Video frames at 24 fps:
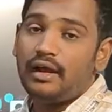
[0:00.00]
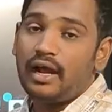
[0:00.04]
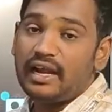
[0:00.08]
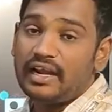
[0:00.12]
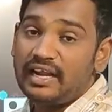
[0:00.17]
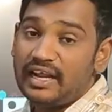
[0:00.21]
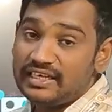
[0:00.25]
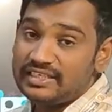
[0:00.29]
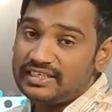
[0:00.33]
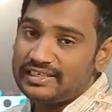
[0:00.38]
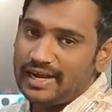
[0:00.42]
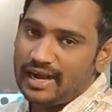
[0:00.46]

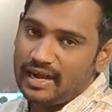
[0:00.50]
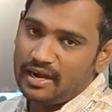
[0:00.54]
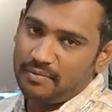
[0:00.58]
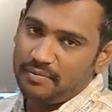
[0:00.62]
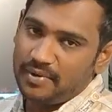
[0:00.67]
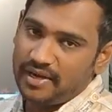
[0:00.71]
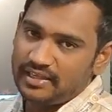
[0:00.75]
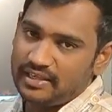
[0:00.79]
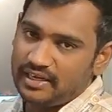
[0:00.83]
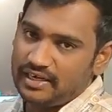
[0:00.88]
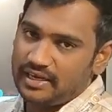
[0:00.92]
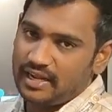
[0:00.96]

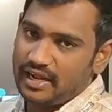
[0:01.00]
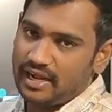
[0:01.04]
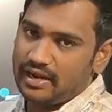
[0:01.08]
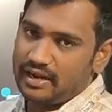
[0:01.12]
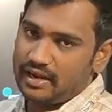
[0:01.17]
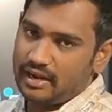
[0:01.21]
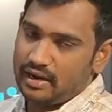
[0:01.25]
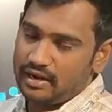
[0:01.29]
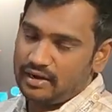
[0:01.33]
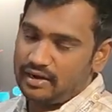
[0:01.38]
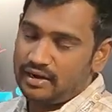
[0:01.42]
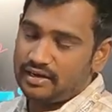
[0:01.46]
understandable
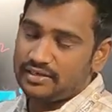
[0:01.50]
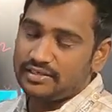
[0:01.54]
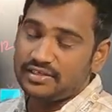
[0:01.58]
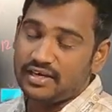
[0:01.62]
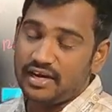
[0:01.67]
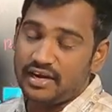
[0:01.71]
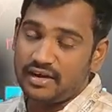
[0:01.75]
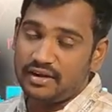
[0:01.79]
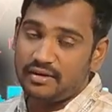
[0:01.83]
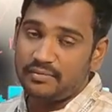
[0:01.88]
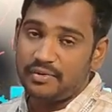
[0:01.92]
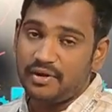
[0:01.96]

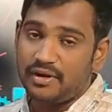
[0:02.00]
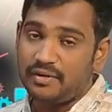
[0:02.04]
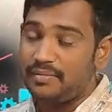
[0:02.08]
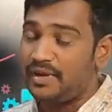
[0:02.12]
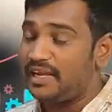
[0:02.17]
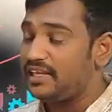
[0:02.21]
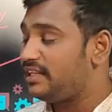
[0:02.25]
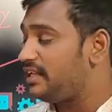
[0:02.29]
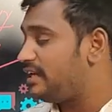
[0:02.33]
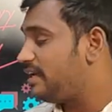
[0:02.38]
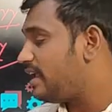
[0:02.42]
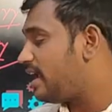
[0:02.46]

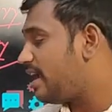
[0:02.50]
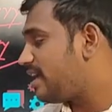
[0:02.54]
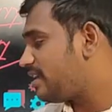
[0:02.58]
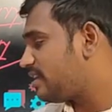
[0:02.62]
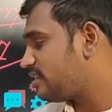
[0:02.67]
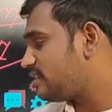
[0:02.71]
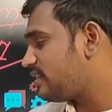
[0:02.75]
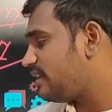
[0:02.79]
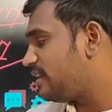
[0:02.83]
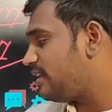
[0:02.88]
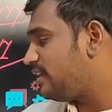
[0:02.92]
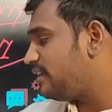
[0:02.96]
by the
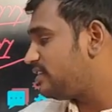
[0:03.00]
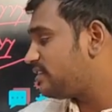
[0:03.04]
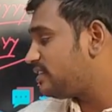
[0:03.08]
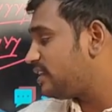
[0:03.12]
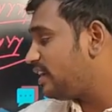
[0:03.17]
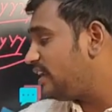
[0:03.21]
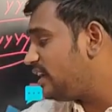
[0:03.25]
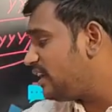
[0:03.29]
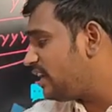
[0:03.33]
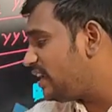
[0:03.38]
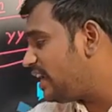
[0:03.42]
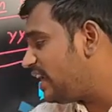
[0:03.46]
data scientist
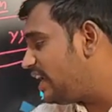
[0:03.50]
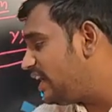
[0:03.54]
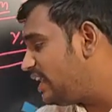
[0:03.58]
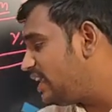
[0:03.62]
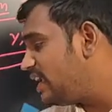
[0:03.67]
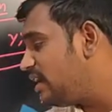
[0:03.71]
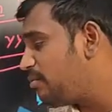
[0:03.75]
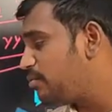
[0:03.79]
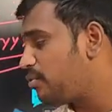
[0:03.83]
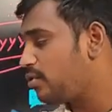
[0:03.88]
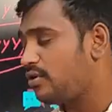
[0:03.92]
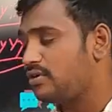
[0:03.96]
in
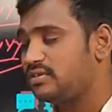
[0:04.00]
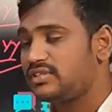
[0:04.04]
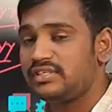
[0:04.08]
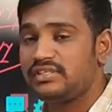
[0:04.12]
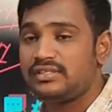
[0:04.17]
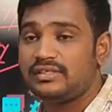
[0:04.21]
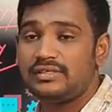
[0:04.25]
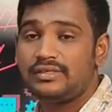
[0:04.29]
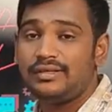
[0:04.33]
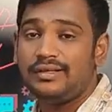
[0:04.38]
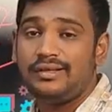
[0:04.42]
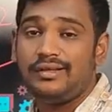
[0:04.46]
EDA
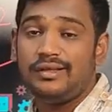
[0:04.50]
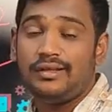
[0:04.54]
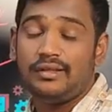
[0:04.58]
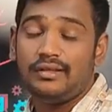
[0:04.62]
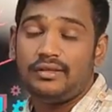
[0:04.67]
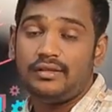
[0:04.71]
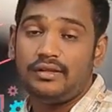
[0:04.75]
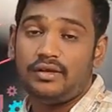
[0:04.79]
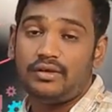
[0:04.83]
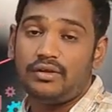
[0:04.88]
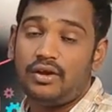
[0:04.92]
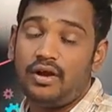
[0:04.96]
process.
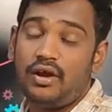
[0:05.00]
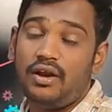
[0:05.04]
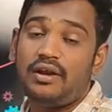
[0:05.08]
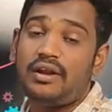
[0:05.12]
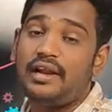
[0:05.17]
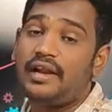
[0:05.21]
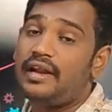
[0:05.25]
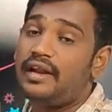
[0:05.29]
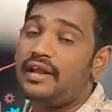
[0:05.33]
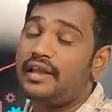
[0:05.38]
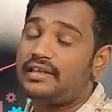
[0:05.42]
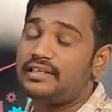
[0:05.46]
That all
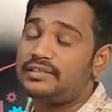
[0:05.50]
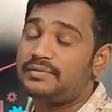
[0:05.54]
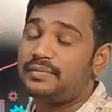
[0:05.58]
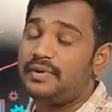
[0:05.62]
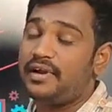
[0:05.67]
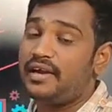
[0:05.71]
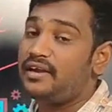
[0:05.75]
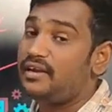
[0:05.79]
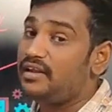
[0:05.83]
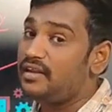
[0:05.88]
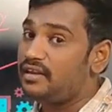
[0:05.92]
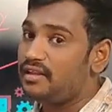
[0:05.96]
I
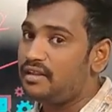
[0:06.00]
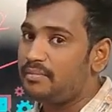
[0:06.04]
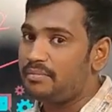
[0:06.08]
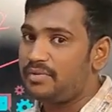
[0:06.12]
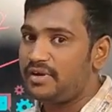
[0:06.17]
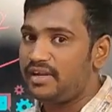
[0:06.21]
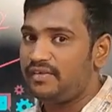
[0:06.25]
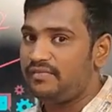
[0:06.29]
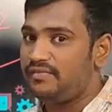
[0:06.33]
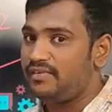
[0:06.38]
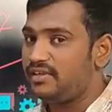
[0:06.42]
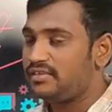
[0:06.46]
explained in the
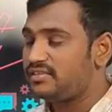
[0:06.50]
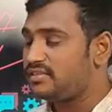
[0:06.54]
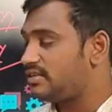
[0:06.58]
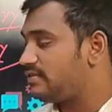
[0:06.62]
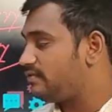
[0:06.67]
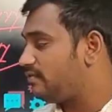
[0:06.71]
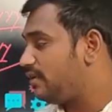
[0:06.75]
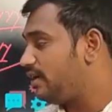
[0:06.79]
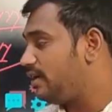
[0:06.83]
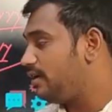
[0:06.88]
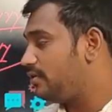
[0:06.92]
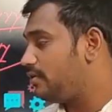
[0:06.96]
previous
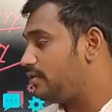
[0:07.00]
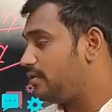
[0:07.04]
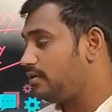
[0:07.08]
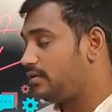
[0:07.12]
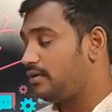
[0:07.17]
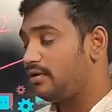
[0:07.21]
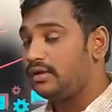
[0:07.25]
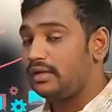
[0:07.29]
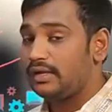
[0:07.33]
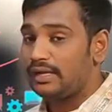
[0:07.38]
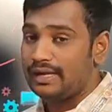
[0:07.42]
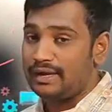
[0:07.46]
video
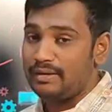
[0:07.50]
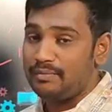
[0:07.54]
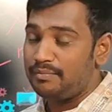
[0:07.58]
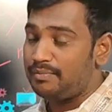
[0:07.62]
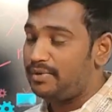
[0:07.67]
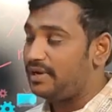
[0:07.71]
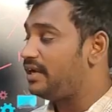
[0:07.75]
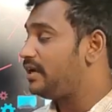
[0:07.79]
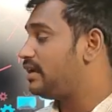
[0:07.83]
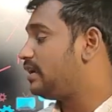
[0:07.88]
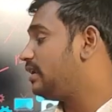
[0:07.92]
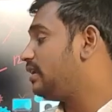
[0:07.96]

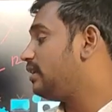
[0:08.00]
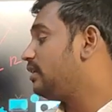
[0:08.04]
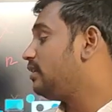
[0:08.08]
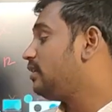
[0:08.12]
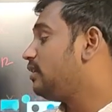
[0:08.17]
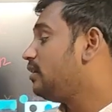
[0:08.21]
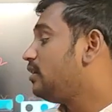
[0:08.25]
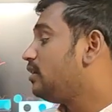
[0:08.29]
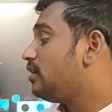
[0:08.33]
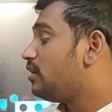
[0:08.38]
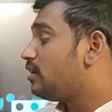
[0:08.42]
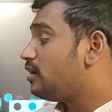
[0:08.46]
completely.
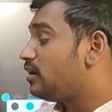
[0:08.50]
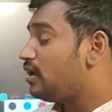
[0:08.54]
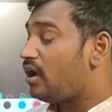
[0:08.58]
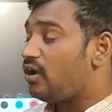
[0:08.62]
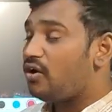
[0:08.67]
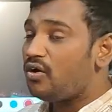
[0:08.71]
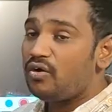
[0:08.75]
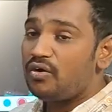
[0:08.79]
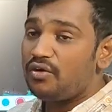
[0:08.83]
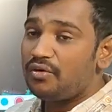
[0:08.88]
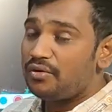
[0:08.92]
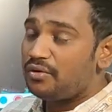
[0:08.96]

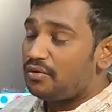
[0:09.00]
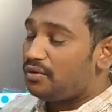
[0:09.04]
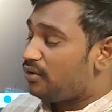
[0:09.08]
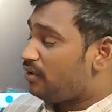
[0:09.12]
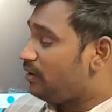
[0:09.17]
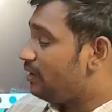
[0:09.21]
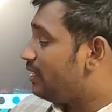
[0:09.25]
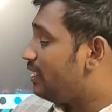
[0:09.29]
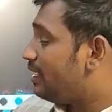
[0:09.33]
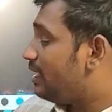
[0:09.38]
Now